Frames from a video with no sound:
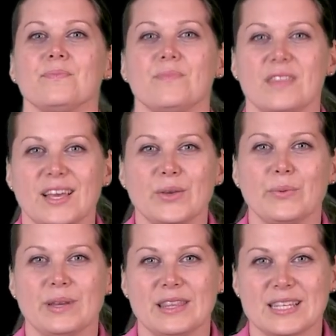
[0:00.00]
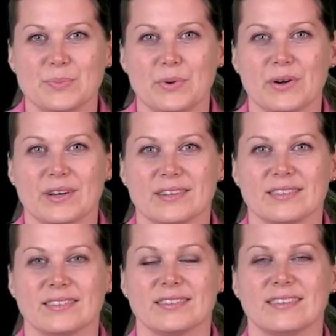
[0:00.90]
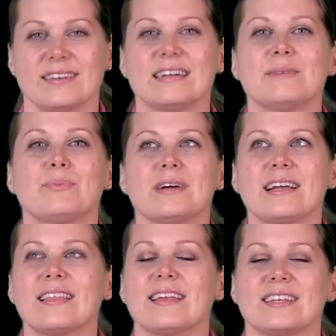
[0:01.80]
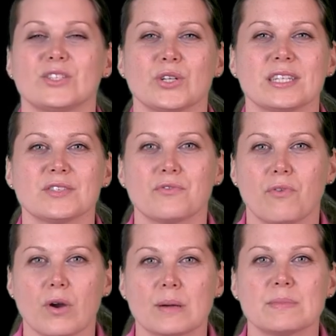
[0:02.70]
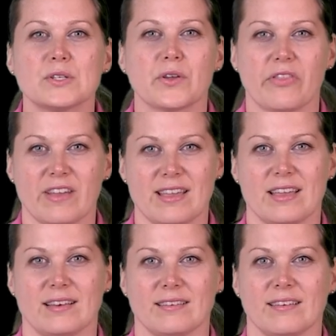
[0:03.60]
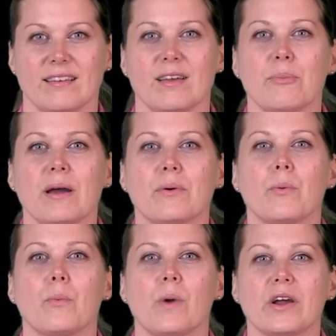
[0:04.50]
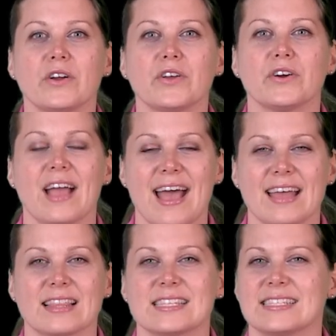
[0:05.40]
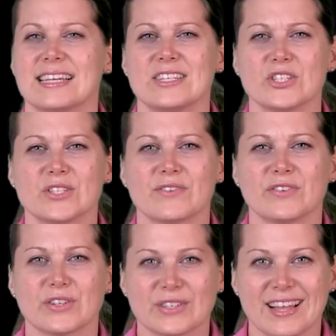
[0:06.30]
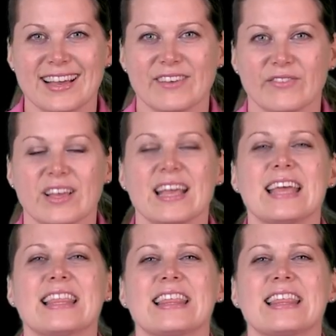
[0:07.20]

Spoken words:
that you read this book. I pray that it transforms your thinking about where you're at, the stages of your life, the